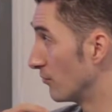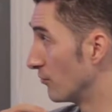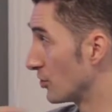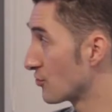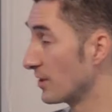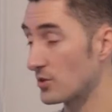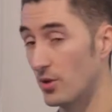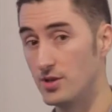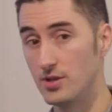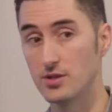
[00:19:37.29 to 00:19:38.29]
restrict to
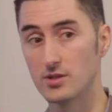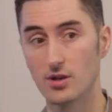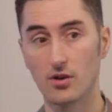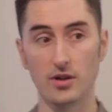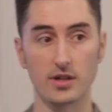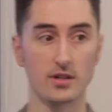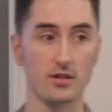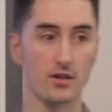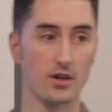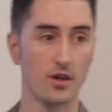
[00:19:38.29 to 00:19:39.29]
only use the
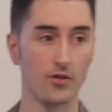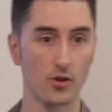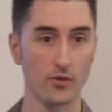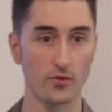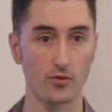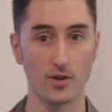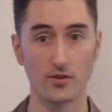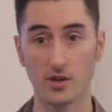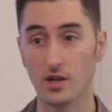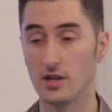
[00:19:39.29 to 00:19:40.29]
higher Cipher
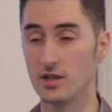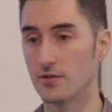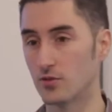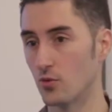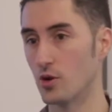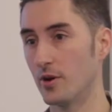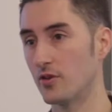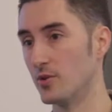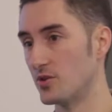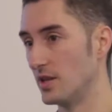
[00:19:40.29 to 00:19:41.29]
suites. You don't have to worry about
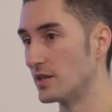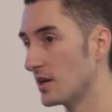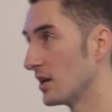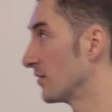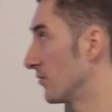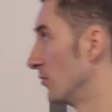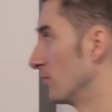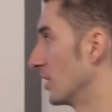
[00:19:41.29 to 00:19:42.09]
too much detail of